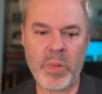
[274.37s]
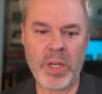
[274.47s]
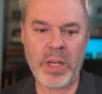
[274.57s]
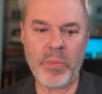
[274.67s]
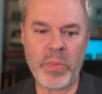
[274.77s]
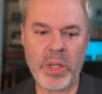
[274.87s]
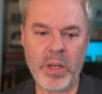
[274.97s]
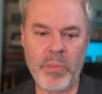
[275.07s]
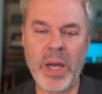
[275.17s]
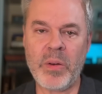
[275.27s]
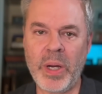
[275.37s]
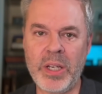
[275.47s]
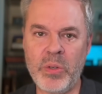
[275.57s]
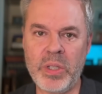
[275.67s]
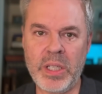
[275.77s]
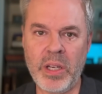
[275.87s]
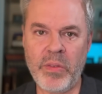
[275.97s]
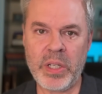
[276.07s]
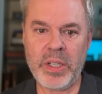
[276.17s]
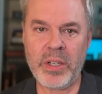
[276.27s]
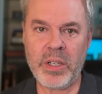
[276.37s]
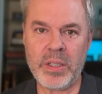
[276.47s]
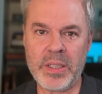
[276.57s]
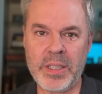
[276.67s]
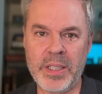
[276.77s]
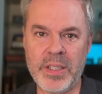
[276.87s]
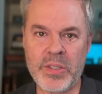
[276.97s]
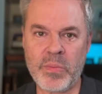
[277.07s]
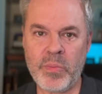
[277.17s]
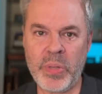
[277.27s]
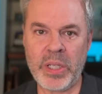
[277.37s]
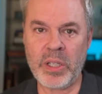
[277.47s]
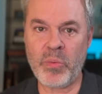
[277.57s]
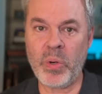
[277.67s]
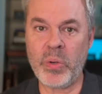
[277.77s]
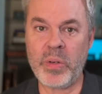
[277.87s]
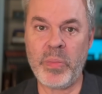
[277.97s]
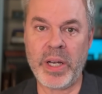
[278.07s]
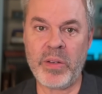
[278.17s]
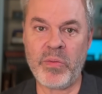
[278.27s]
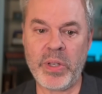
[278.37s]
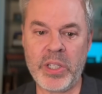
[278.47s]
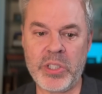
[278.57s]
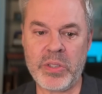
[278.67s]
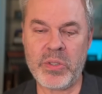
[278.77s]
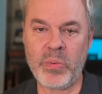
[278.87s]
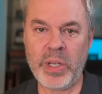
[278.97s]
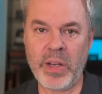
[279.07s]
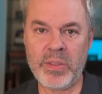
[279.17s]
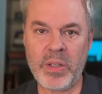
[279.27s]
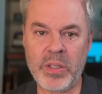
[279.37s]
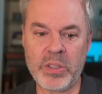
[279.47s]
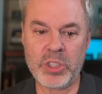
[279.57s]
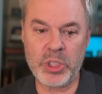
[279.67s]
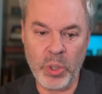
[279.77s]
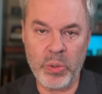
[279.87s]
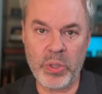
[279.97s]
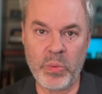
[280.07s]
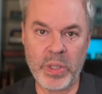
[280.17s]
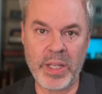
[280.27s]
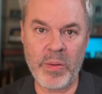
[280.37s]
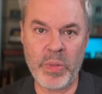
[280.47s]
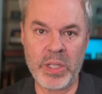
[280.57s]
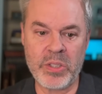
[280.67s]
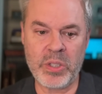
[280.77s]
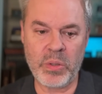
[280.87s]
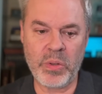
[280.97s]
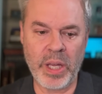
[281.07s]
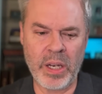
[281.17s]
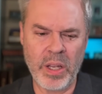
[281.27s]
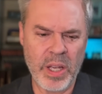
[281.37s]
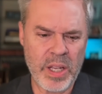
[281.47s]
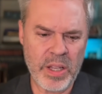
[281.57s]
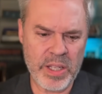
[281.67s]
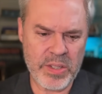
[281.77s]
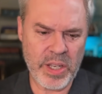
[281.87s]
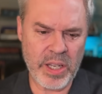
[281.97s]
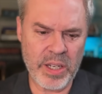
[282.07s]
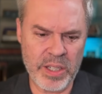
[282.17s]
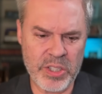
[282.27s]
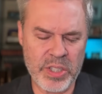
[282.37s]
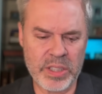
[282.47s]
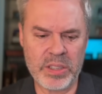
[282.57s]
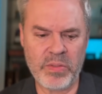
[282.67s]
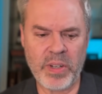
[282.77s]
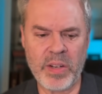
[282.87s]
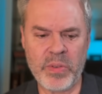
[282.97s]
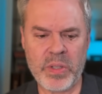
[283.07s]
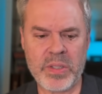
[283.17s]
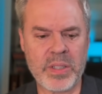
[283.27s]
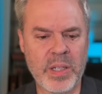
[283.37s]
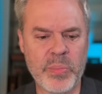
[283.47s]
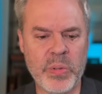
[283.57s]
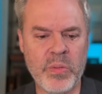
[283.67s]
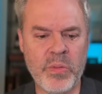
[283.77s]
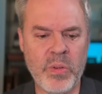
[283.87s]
amount of money you need every year is being eroded by inflation. So we have to show you what that means to you. That, let's say at age 65 for this couple,